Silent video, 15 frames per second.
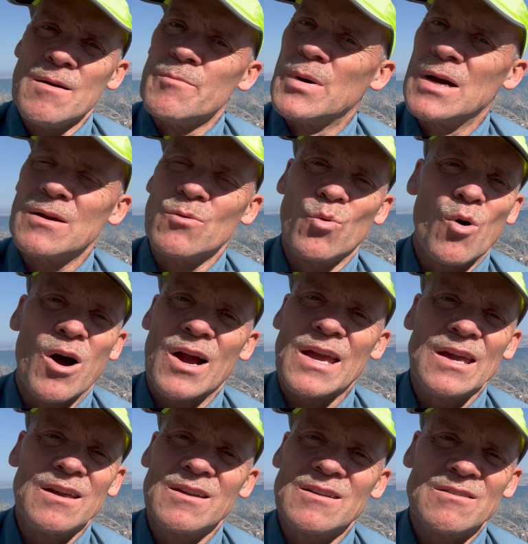but
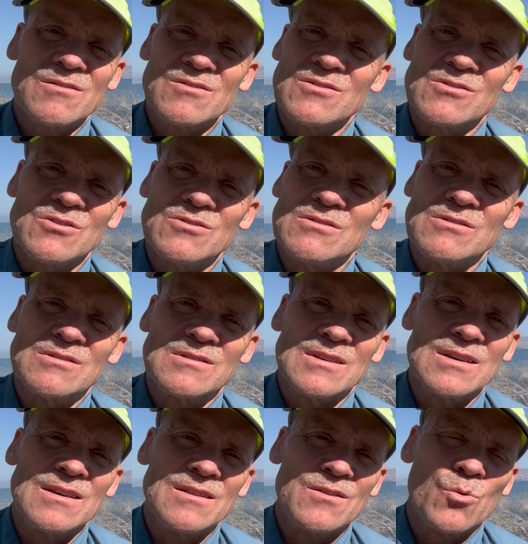walking
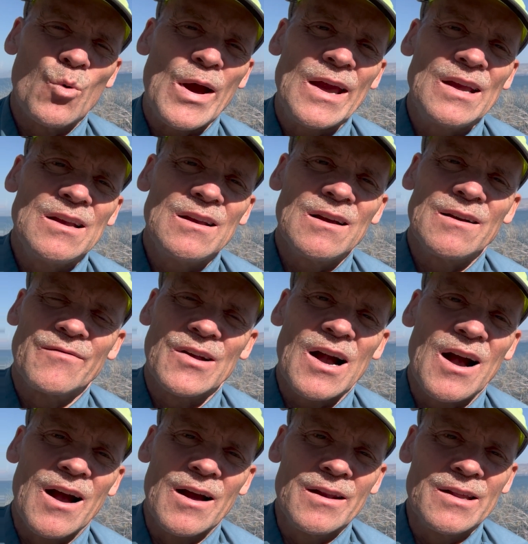the way of
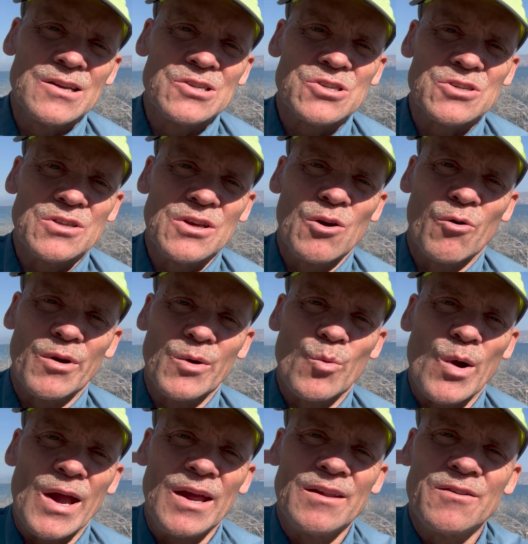God is the only
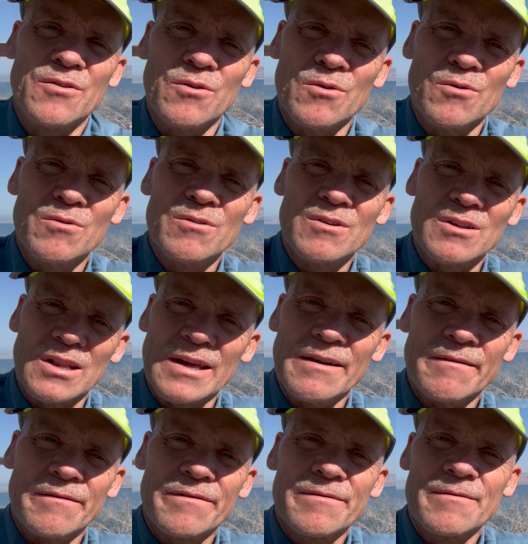way to live